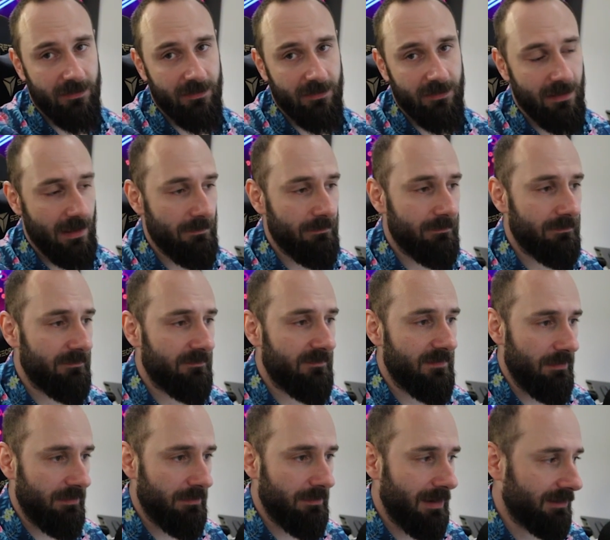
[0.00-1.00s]
them
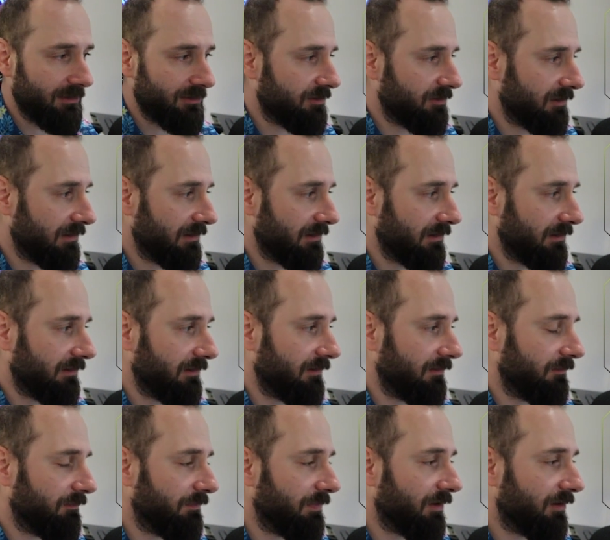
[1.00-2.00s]
very much
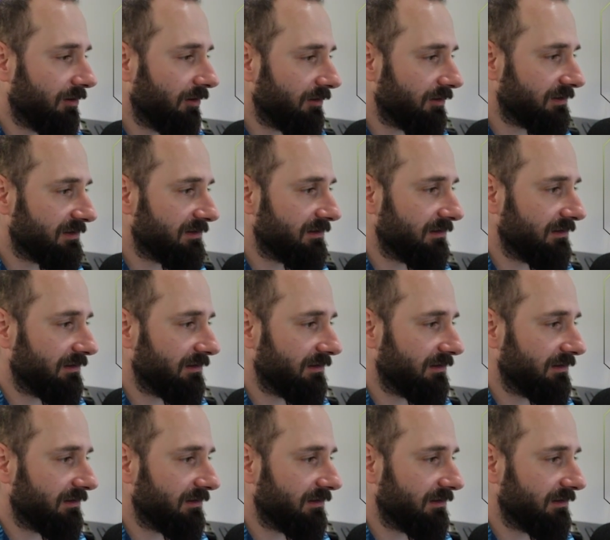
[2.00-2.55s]
because